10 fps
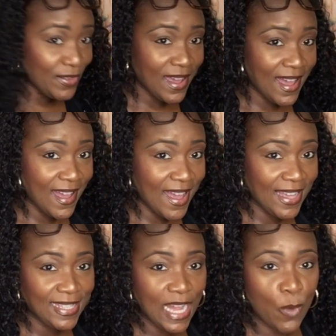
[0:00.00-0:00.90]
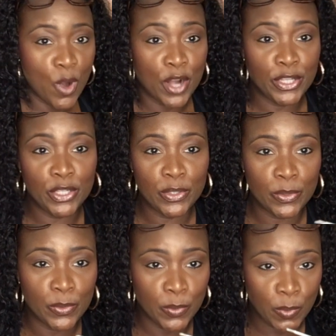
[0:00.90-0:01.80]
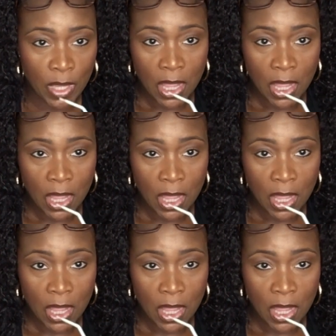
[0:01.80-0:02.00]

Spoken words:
guys. How are you?